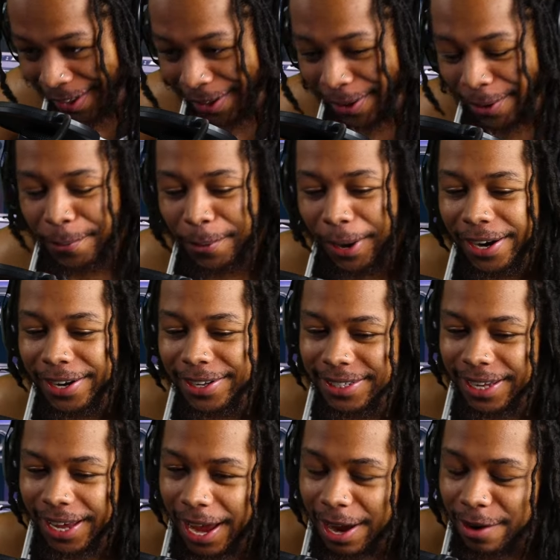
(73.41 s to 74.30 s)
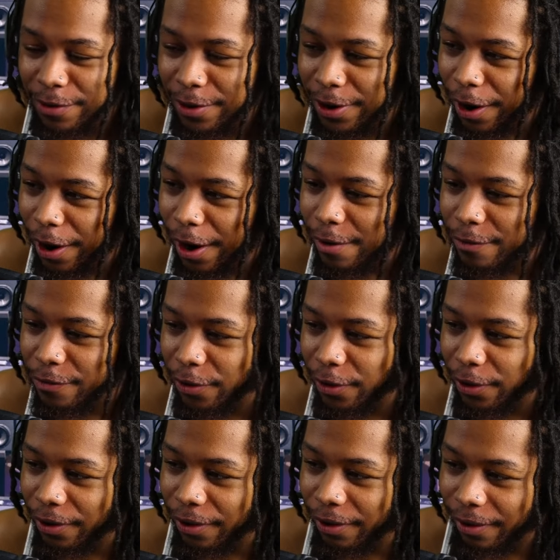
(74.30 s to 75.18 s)
Why does every
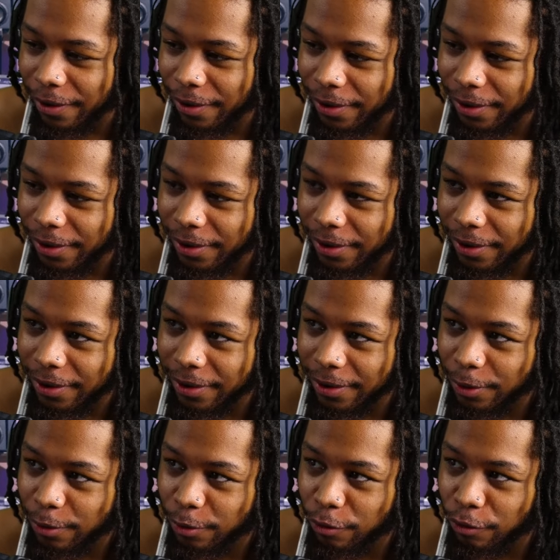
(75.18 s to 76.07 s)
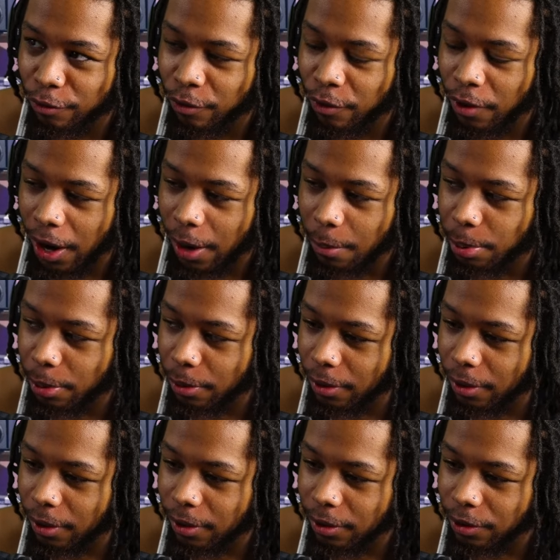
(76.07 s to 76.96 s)
other rap
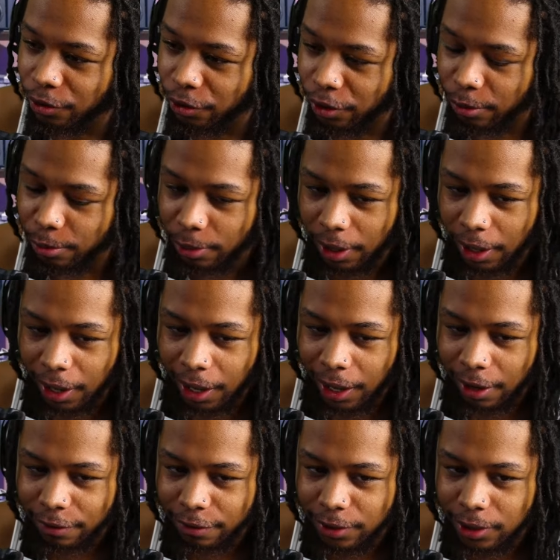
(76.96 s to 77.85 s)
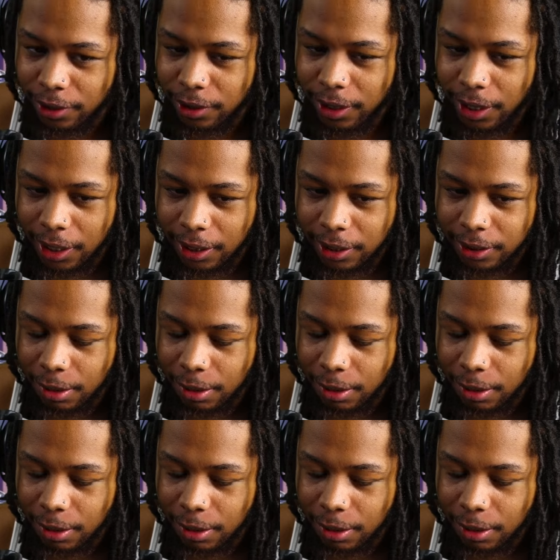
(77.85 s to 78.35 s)
group yeah have to this?